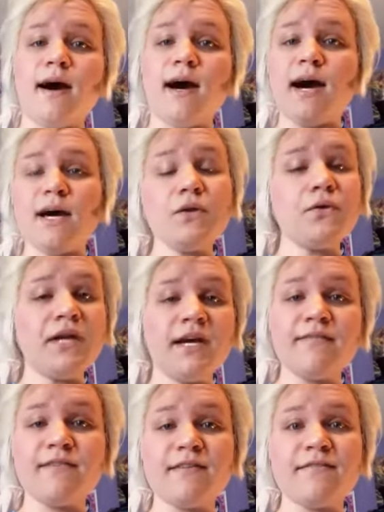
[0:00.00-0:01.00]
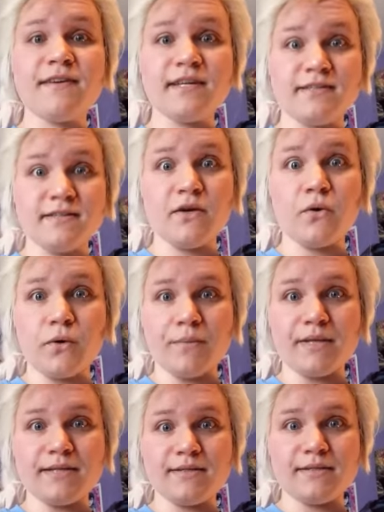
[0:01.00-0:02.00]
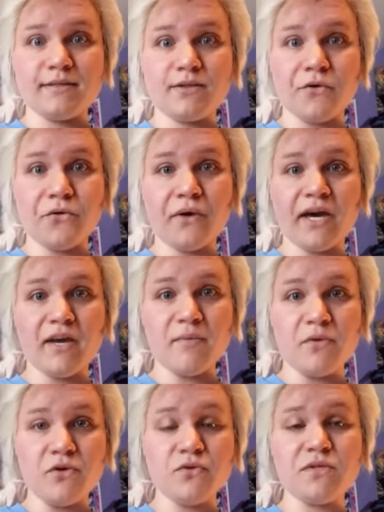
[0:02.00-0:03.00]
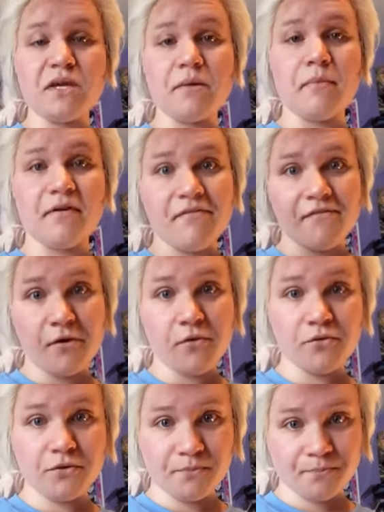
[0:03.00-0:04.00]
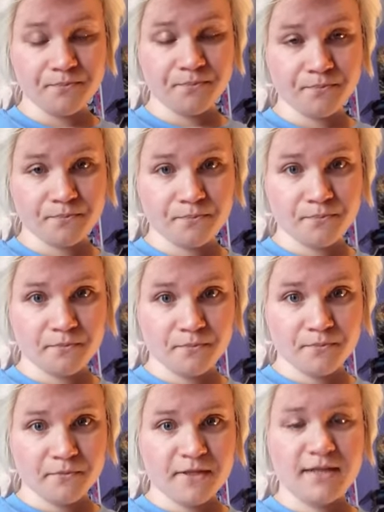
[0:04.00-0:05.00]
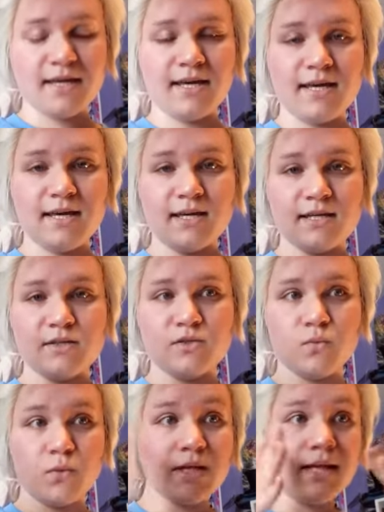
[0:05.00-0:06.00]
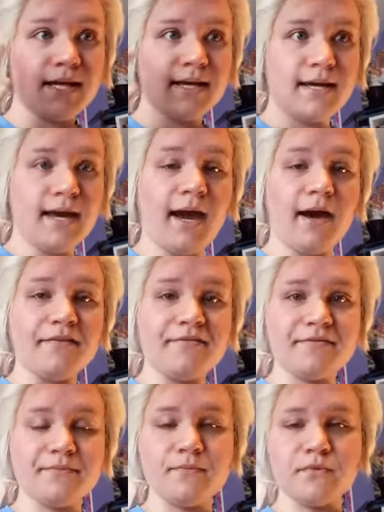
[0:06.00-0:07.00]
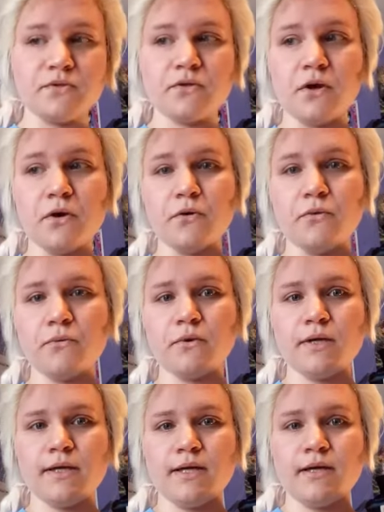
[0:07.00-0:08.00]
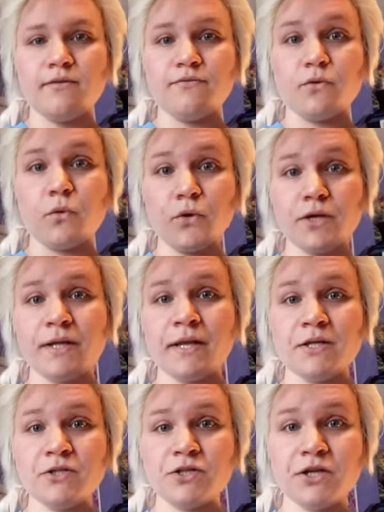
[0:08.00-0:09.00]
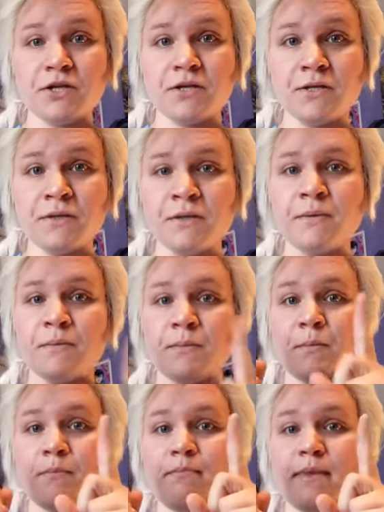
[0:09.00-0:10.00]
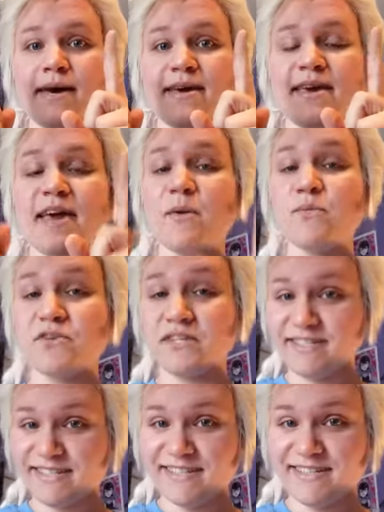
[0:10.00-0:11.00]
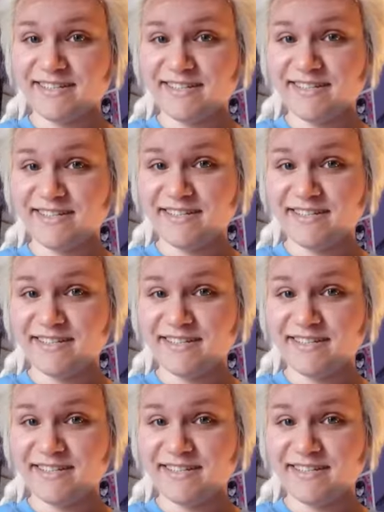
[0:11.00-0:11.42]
I don't have any fancy equipment, so I am using my phone and what light I have. So, for coordination, my camera is here.